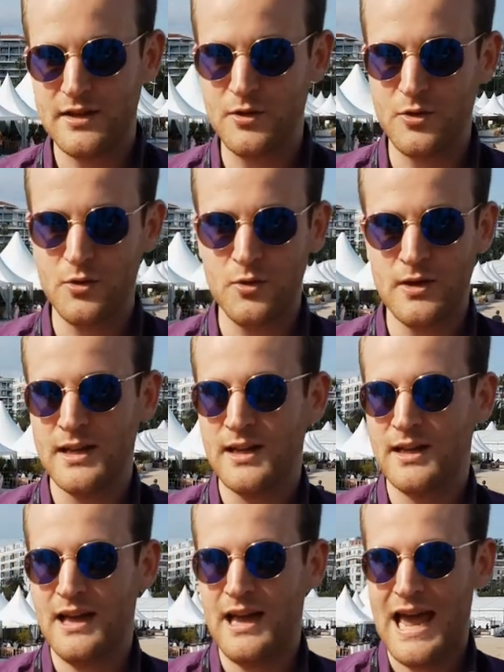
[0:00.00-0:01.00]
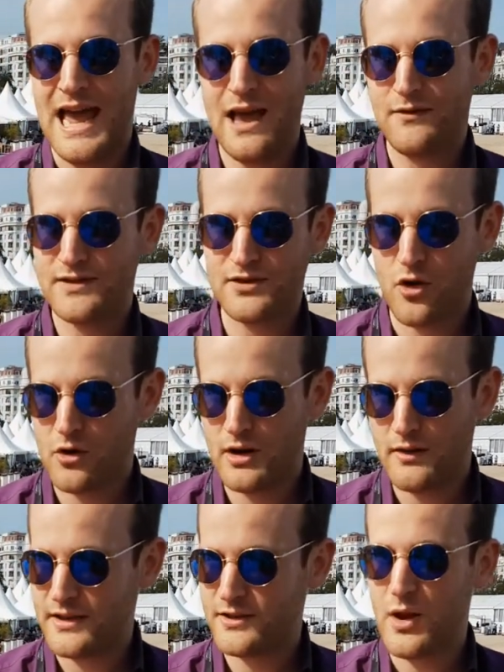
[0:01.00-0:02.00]
you have a
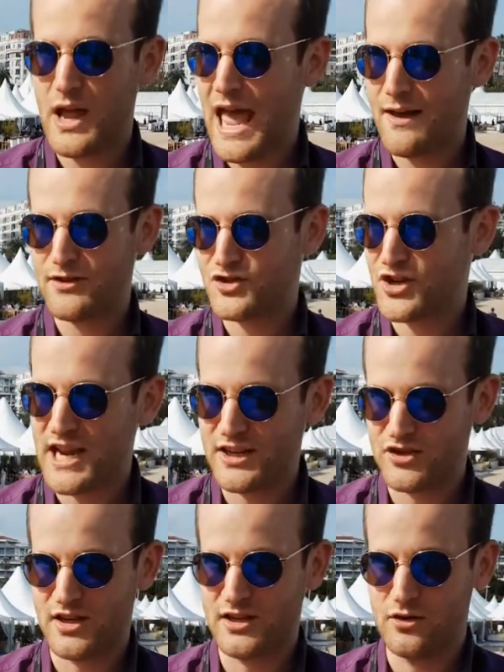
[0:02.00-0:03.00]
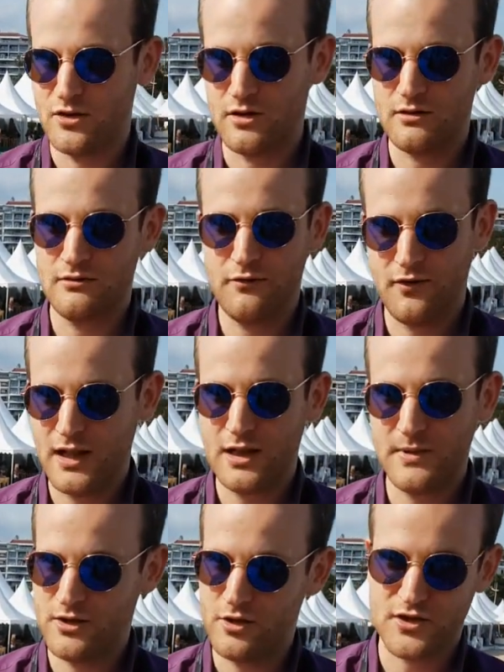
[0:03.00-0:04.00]
story, that you have a change in your
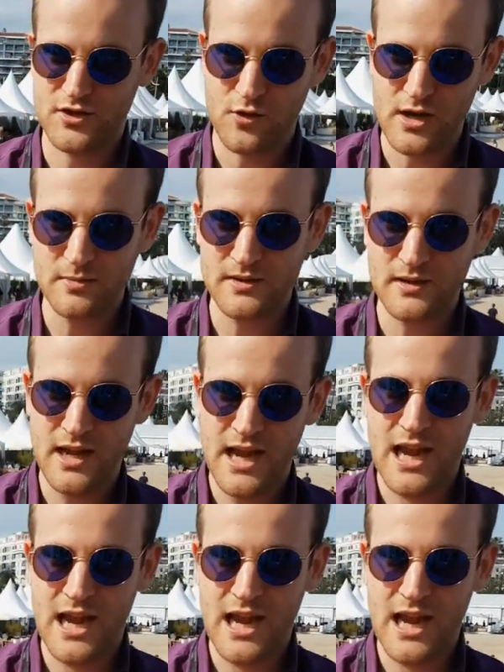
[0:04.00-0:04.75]
film, in your script,